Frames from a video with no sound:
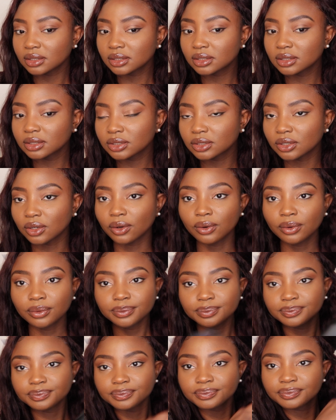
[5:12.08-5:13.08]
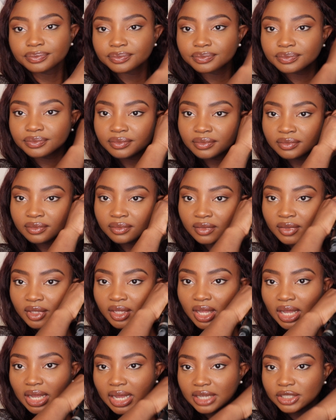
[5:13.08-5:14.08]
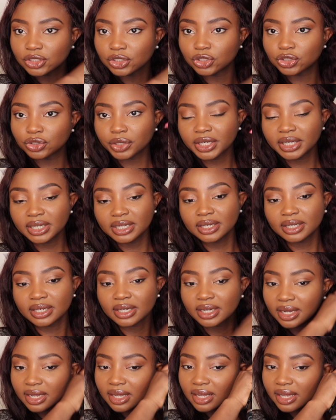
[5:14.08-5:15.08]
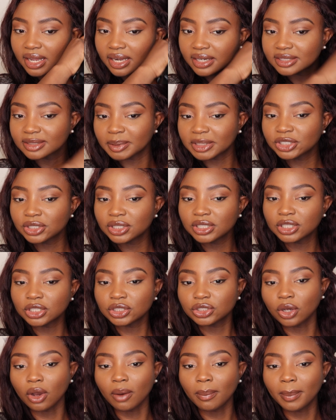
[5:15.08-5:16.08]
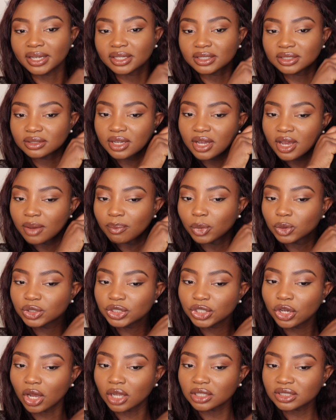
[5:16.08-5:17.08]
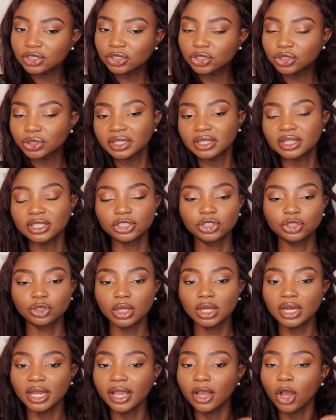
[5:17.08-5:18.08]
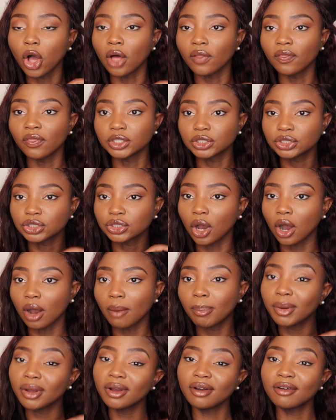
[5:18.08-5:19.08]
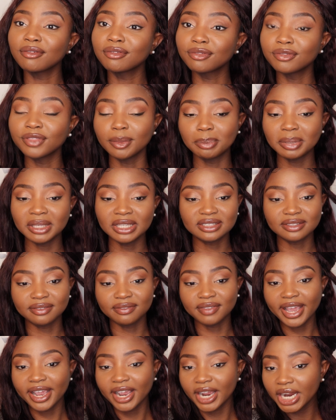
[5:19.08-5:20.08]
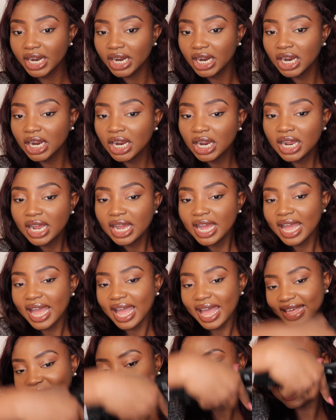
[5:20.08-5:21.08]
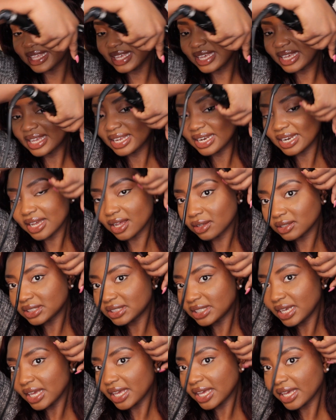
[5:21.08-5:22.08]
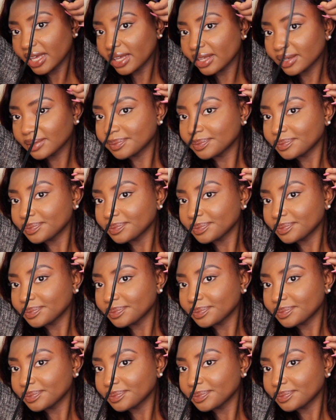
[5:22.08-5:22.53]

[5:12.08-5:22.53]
So I straighten, and especially the top, I mostly concentrate the straightening on the top of the piece of hair, and then I'll take it,